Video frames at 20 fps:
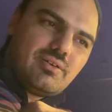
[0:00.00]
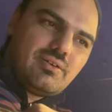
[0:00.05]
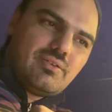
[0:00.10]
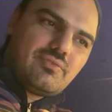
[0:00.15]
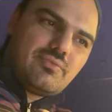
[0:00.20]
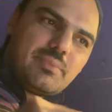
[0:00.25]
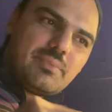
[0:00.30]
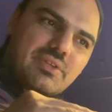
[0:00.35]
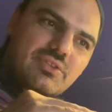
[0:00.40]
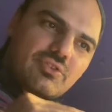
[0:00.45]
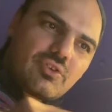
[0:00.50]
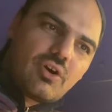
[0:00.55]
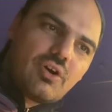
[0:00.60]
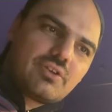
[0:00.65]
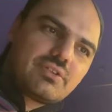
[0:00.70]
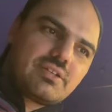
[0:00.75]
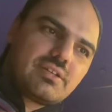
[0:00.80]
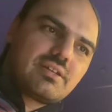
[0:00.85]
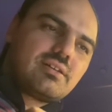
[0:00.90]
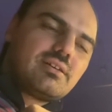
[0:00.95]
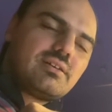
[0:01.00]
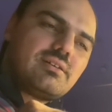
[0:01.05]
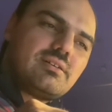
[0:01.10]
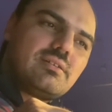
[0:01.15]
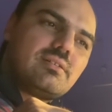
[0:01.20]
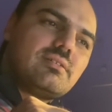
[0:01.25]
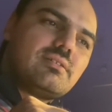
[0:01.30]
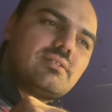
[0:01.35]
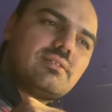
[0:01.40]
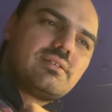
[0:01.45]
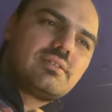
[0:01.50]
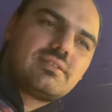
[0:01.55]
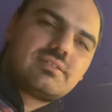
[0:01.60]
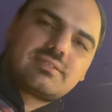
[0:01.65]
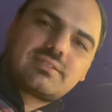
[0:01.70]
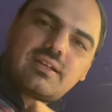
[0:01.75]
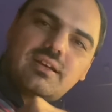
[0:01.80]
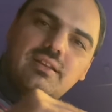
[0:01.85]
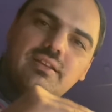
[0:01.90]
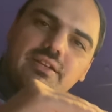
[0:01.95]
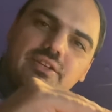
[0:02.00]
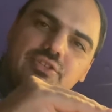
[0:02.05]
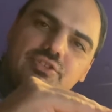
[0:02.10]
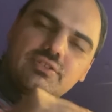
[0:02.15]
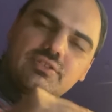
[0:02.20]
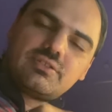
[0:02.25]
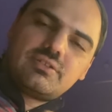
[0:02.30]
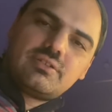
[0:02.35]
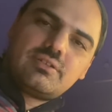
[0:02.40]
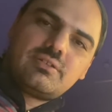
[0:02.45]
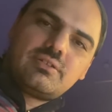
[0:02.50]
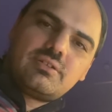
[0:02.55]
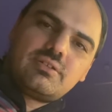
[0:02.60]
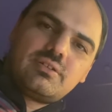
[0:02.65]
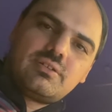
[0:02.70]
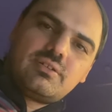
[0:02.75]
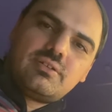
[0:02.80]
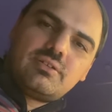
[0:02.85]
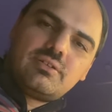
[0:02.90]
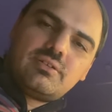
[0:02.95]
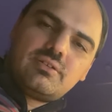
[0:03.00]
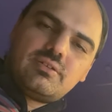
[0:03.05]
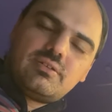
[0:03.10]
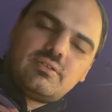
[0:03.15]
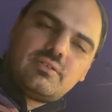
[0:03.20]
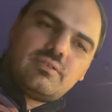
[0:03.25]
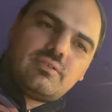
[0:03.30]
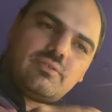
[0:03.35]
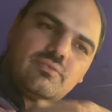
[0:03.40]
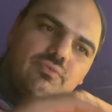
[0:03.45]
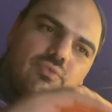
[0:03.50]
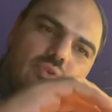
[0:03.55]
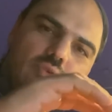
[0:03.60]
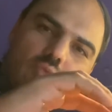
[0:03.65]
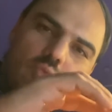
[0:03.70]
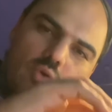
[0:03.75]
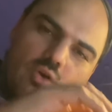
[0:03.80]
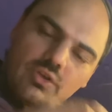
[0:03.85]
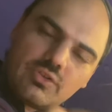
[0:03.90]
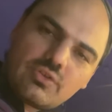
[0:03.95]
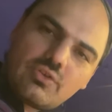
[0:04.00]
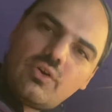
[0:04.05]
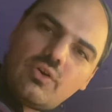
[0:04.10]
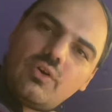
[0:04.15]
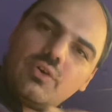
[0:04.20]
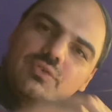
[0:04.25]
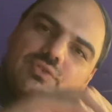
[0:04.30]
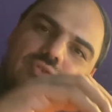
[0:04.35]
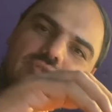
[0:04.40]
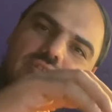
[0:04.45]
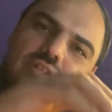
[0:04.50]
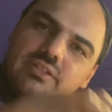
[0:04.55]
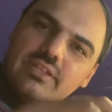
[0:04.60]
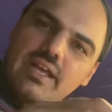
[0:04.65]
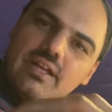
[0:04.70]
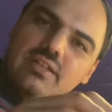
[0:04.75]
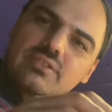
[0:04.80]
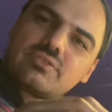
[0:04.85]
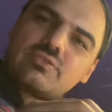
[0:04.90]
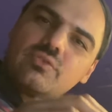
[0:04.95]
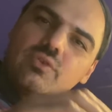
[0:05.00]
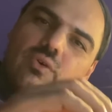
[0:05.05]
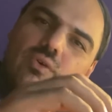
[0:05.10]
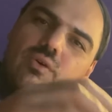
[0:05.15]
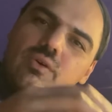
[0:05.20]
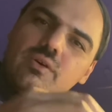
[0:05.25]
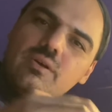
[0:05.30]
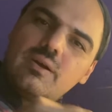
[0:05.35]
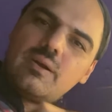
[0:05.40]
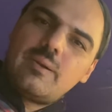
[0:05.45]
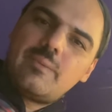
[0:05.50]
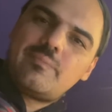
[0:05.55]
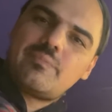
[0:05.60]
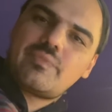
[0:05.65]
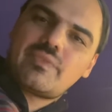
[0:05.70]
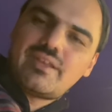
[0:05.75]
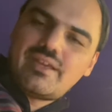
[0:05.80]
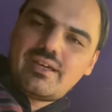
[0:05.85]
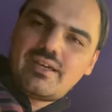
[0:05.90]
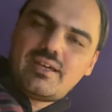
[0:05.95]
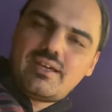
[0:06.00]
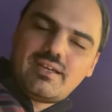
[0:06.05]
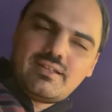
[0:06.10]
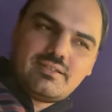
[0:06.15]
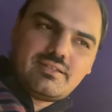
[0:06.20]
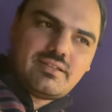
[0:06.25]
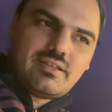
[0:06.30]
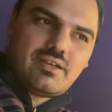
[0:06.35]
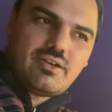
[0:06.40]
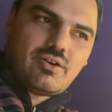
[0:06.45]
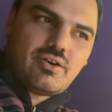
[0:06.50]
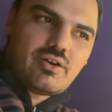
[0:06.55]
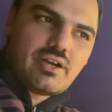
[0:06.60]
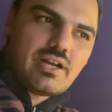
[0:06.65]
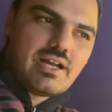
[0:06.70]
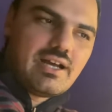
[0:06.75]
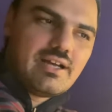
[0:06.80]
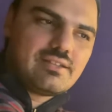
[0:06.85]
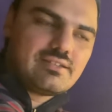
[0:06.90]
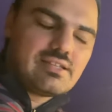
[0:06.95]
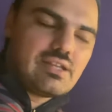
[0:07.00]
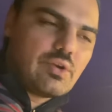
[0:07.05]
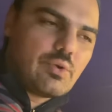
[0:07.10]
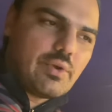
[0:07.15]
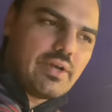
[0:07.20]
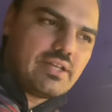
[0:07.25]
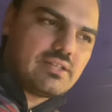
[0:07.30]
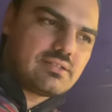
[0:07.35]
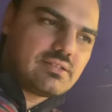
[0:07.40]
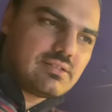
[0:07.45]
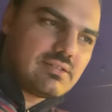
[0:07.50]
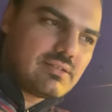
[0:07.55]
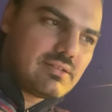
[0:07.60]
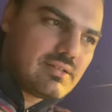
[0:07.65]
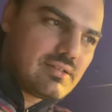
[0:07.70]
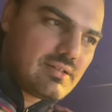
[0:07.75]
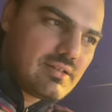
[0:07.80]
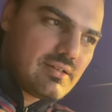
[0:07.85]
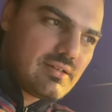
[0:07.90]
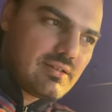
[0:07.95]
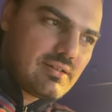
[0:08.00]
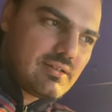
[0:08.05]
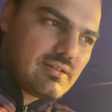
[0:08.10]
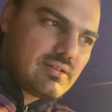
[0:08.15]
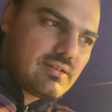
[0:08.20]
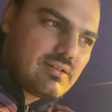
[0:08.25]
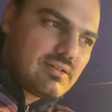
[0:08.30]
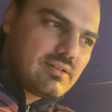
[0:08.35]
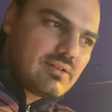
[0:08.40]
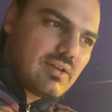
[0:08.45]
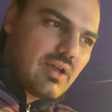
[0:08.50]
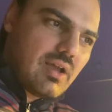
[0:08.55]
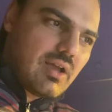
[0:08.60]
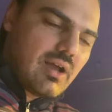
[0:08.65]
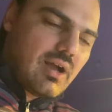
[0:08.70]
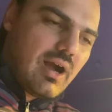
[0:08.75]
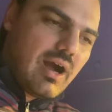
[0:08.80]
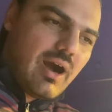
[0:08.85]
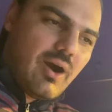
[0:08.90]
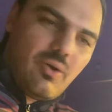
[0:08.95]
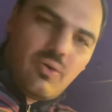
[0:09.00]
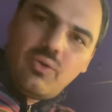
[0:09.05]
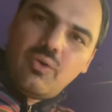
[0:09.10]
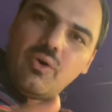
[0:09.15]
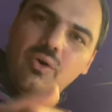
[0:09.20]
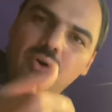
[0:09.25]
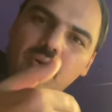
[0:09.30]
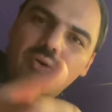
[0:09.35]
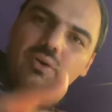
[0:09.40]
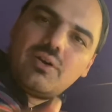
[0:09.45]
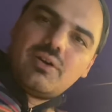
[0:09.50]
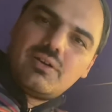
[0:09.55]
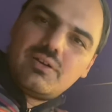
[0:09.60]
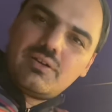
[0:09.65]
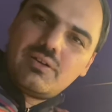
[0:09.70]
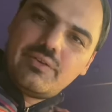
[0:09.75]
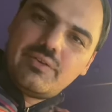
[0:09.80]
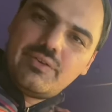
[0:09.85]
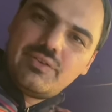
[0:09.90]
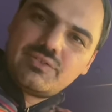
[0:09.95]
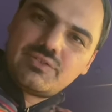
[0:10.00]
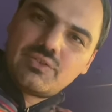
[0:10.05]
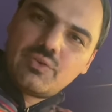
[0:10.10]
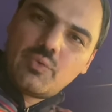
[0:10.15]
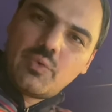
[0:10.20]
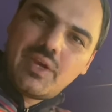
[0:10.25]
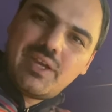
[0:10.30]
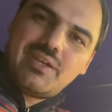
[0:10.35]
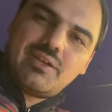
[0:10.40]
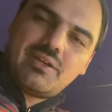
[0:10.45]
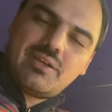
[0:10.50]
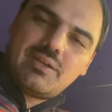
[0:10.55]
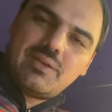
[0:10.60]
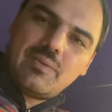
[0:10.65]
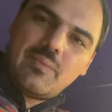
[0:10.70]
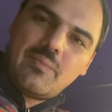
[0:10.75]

methodic escalation from one goal to the next goal. And they are underrating how long is the way.